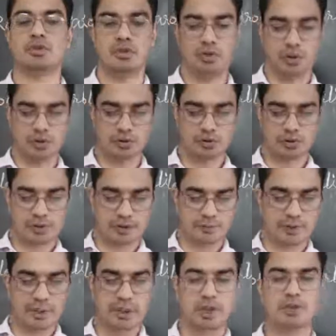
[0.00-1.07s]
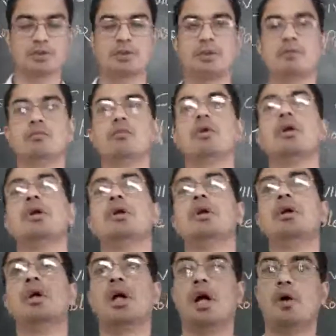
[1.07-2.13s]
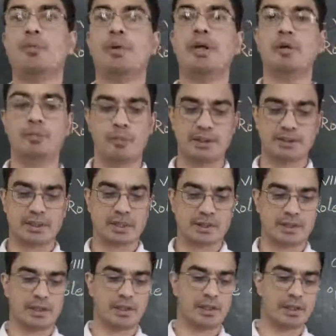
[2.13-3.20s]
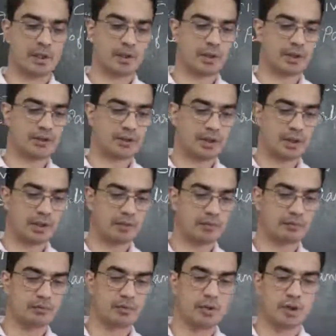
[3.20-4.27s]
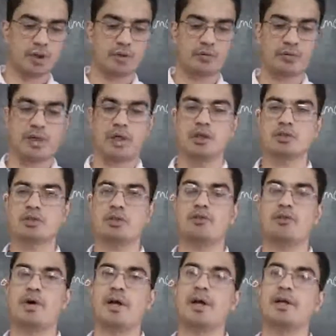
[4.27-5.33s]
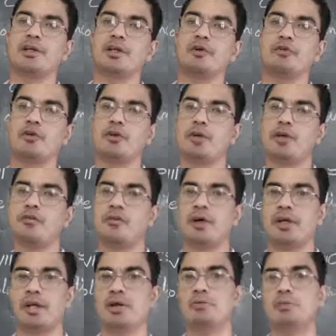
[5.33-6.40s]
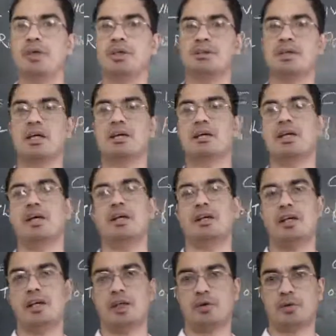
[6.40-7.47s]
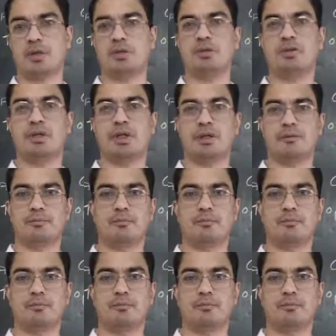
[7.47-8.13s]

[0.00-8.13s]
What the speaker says: So altogether we have some, how many MPs are there in our country? We have some 545 MPs are there in our country.